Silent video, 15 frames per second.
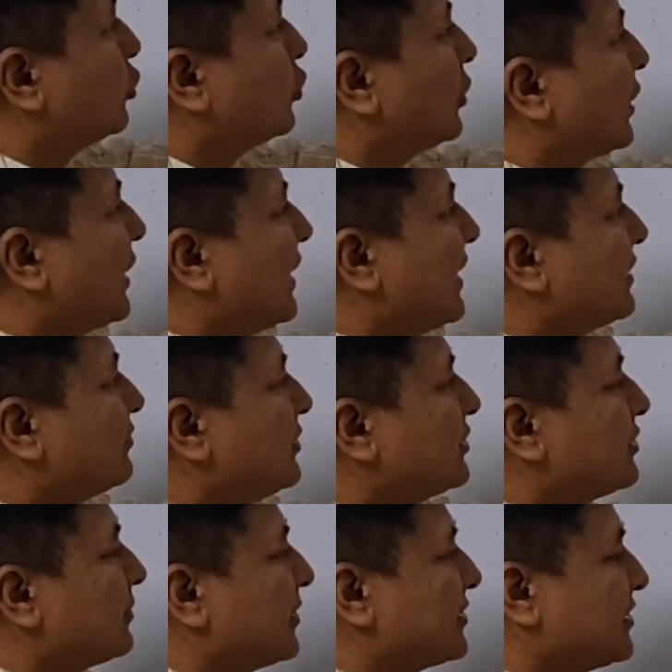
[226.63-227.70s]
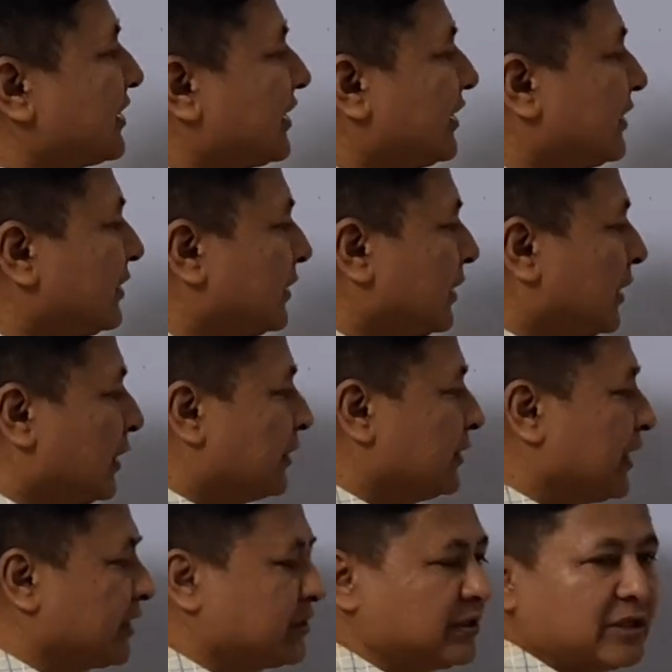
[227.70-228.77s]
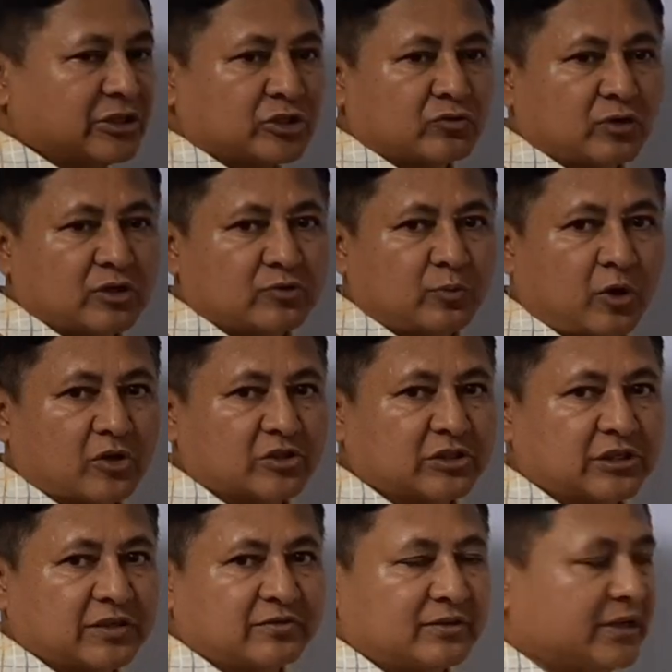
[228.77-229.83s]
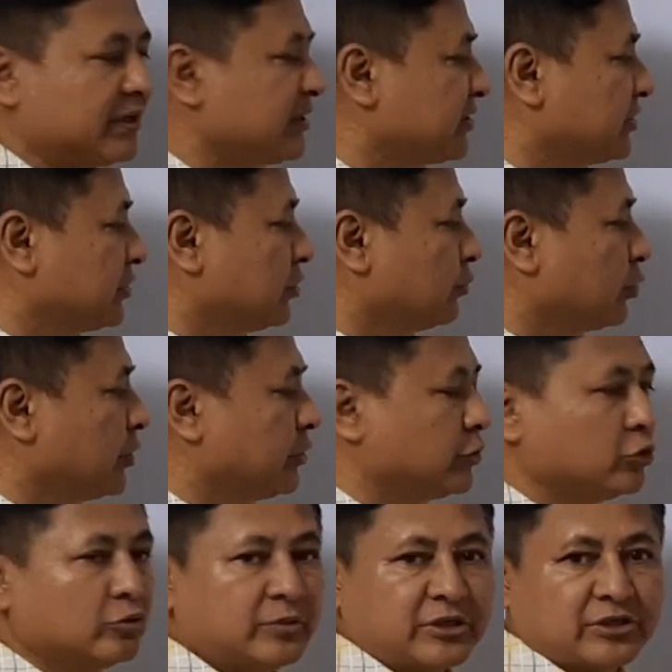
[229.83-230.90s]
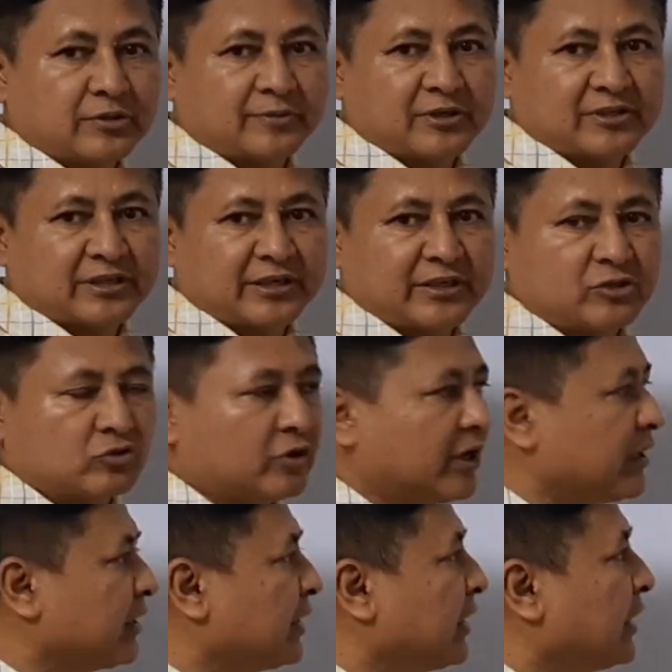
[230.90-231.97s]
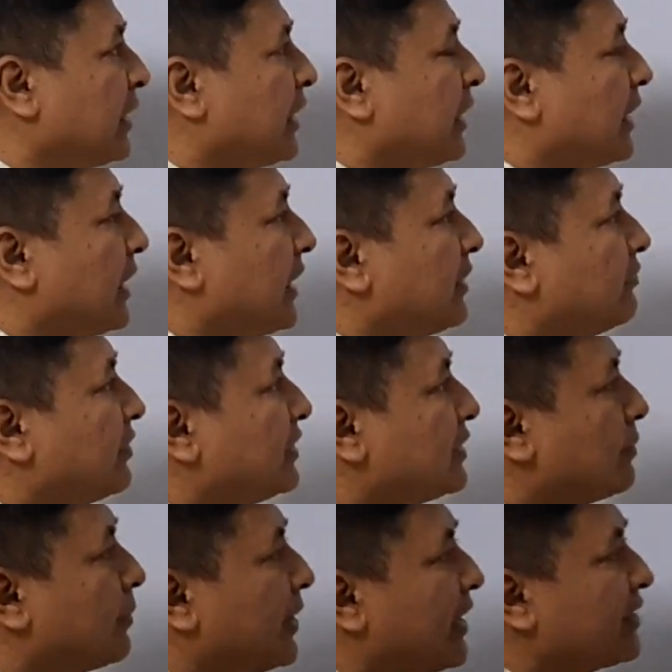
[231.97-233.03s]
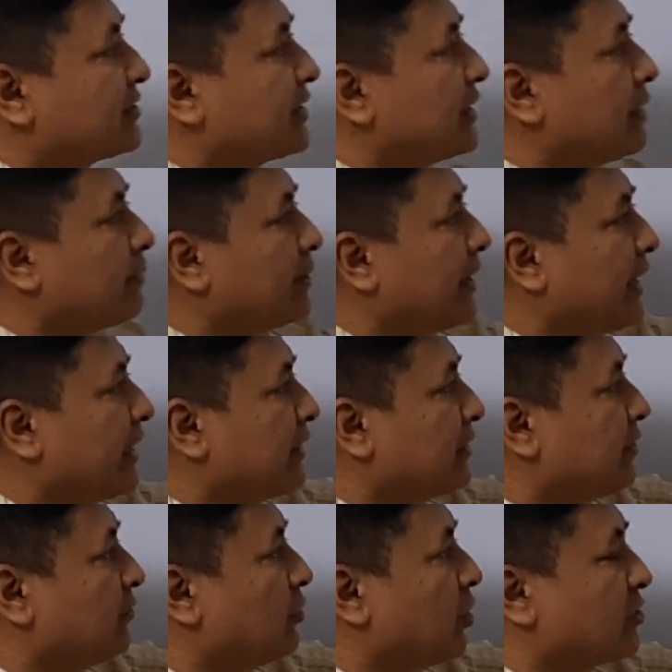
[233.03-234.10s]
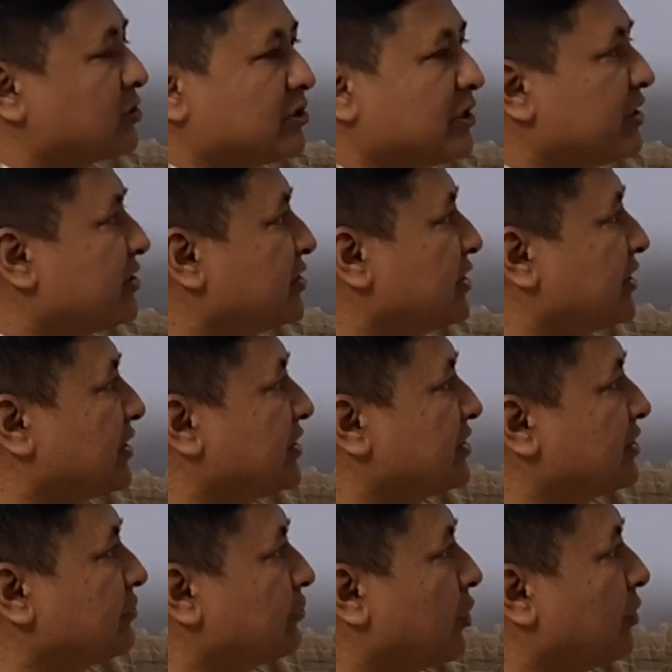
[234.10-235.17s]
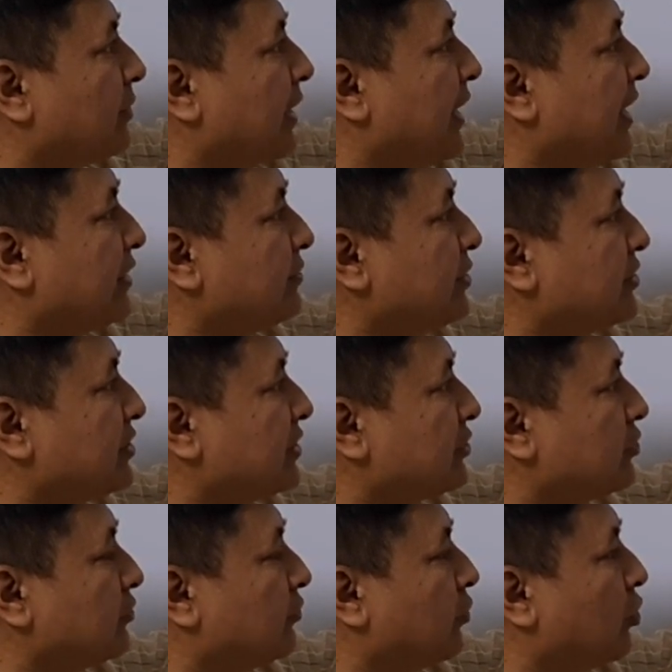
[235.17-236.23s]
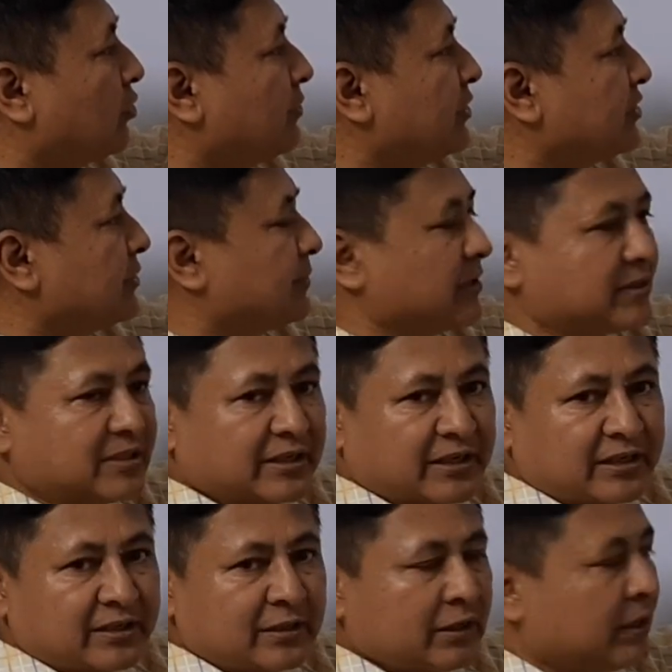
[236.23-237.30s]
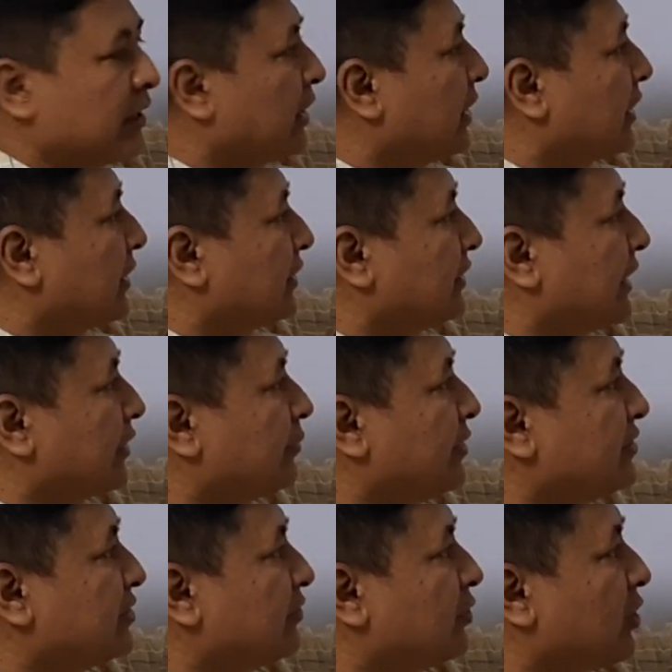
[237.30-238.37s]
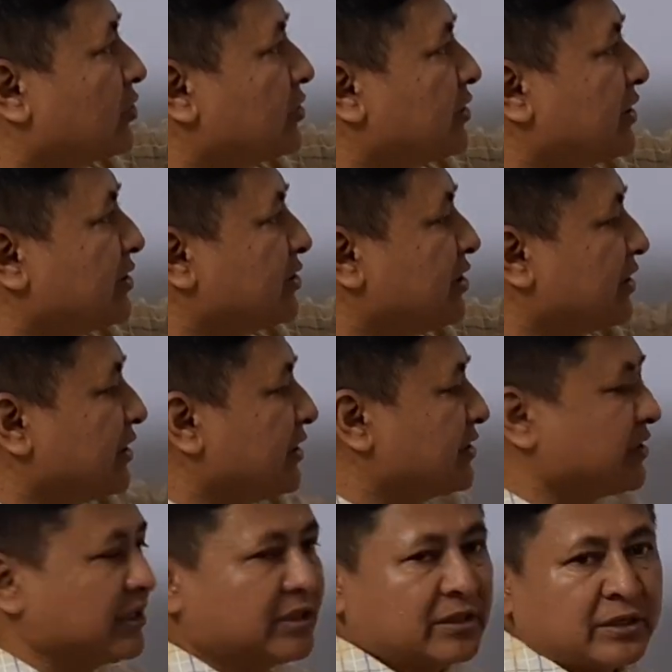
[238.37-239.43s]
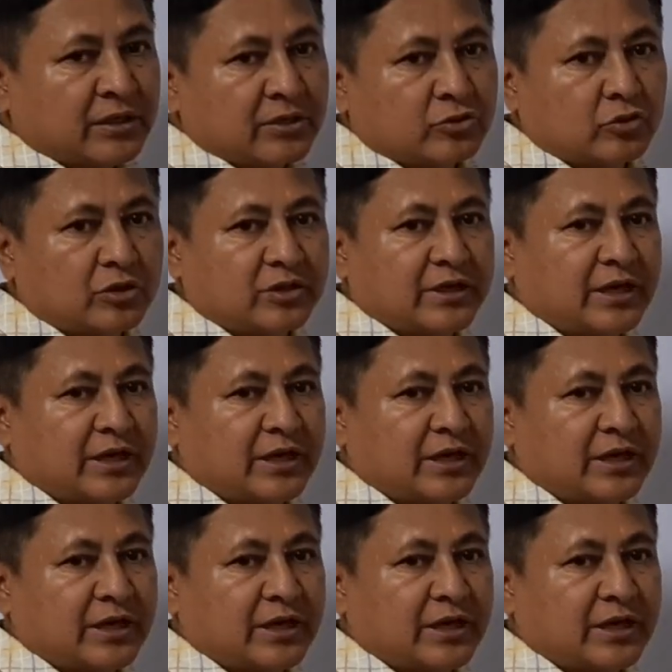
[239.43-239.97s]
to 8 meter per second, the acceleration was positive, that is 0.2 meter per second square. And when the brakes are applied, the velocity is decreasing from 8 meter to 4 meter per second. That means the velocity is decreasing. So in